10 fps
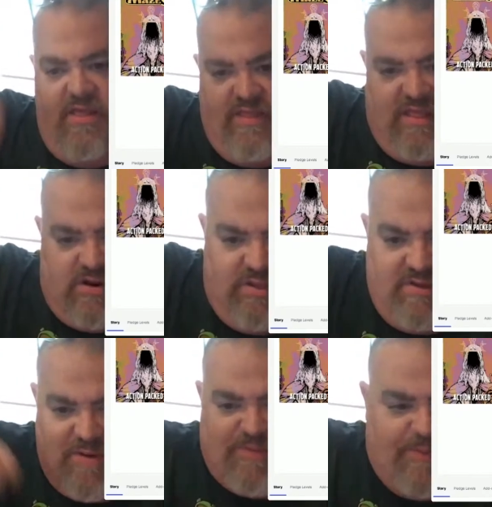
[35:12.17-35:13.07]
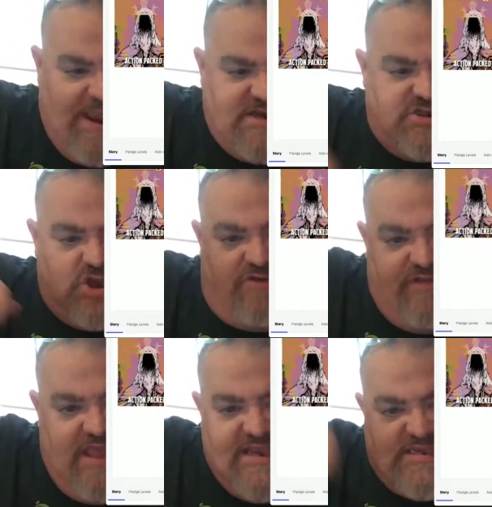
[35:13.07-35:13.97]
They literally rip the pages off
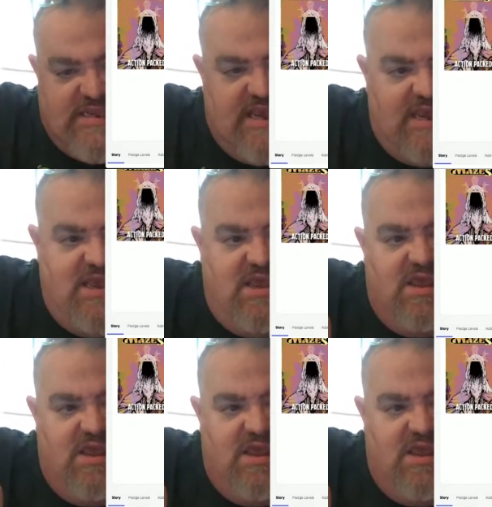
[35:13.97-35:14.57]
and let you see,